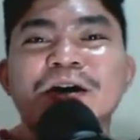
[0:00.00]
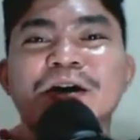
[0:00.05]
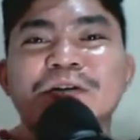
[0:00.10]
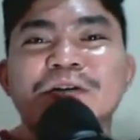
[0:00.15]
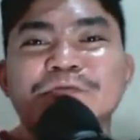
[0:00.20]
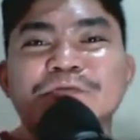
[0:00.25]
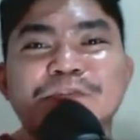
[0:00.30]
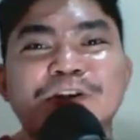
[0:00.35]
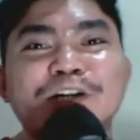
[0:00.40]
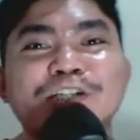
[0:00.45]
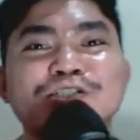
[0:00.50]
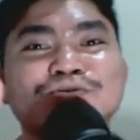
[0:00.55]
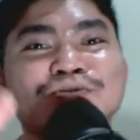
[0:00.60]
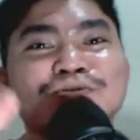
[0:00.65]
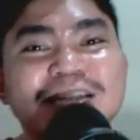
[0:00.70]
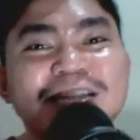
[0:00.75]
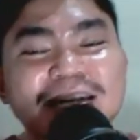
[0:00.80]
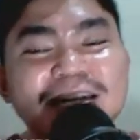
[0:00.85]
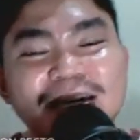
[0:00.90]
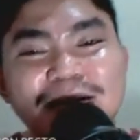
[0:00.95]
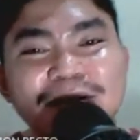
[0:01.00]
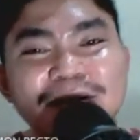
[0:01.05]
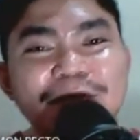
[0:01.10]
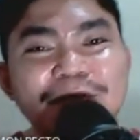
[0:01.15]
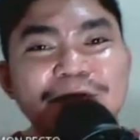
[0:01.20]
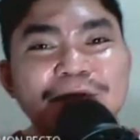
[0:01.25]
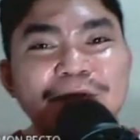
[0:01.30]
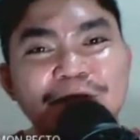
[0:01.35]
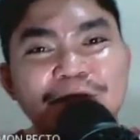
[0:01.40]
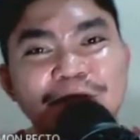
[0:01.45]
virtually
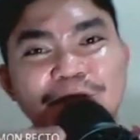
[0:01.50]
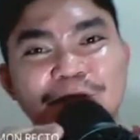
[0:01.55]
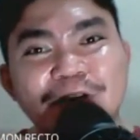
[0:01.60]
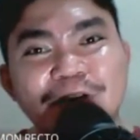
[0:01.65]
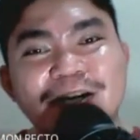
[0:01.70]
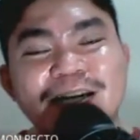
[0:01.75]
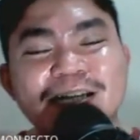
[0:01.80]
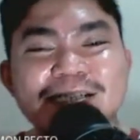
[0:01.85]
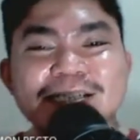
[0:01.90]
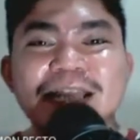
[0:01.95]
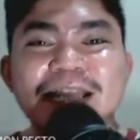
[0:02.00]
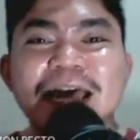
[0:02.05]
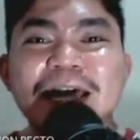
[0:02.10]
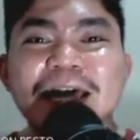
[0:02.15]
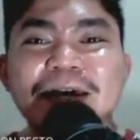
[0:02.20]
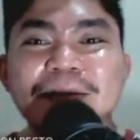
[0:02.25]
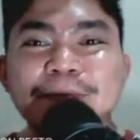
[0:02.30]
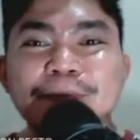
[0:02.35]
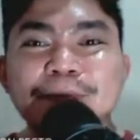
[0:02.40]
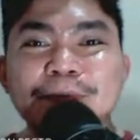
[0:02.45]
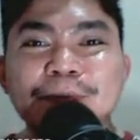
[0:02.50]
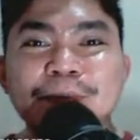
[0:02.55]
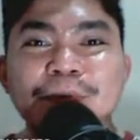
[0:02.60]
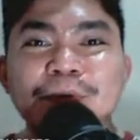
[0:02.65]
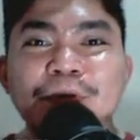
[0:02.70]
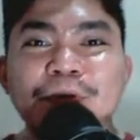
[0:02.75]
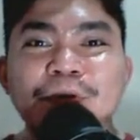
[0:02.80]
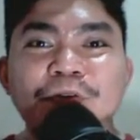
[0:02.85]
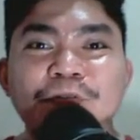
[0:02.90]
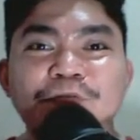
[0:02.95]
for this time,
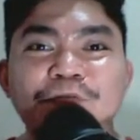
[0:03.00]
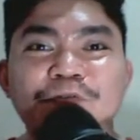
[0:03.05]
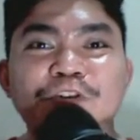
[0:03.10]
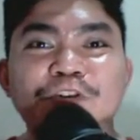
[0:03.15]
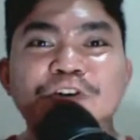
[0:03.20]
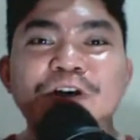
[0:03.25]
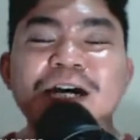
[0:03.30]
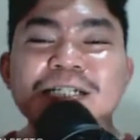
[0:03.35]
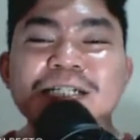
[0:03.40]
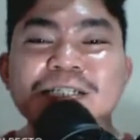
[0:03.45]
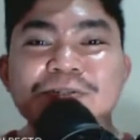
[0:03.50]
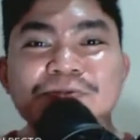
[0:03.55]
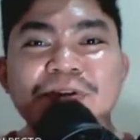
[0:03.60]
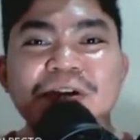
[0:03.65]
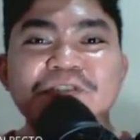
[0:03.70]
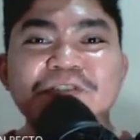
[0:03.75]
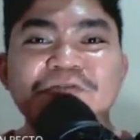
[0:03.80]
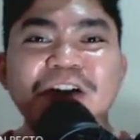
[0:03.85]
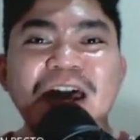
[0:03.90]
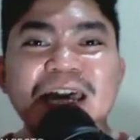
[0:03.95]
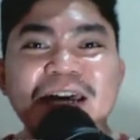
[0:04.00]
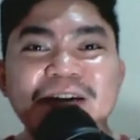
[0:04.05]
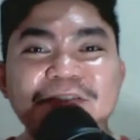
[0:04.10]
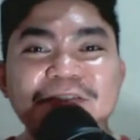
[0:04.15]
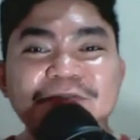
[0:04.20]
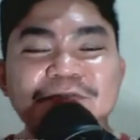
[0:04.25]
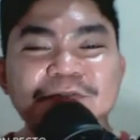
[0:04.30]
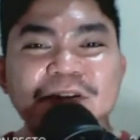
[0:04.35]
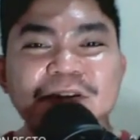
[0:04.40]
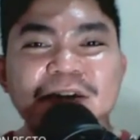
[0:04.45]
for us to survive
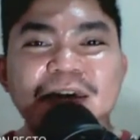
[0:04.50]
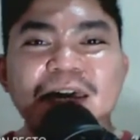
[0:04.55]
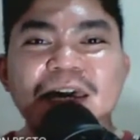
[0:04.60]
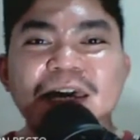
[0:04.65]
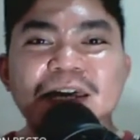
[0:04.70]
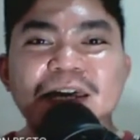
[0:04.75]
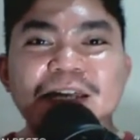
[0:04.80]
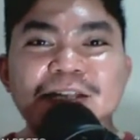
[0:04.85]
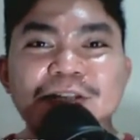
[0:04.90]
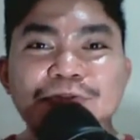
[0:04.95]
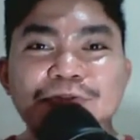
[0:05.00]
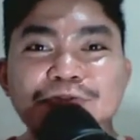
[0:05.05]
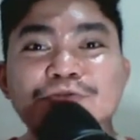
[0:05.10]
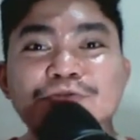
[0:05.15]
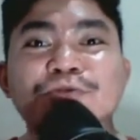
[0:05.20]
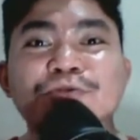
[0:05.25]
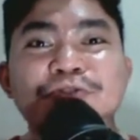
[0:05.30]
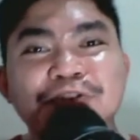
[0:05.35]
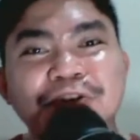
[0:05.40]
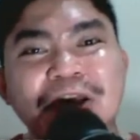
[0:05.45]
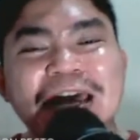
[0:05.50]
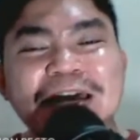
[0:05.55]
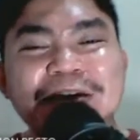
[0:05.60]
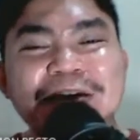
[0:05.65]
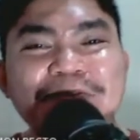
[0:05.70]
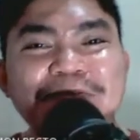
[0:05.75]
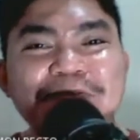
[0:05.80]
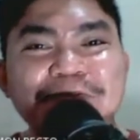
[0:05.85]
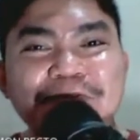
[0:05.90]
and to thrive.